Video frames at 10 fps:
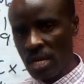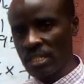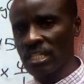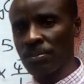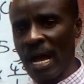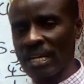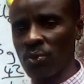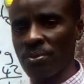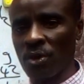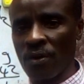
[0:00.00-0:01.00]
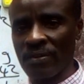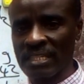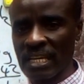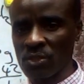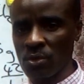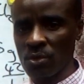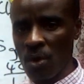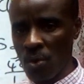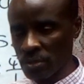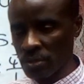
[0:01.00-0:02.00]
This mass will be converted to
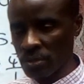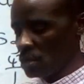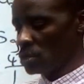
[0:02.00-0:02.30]
moles.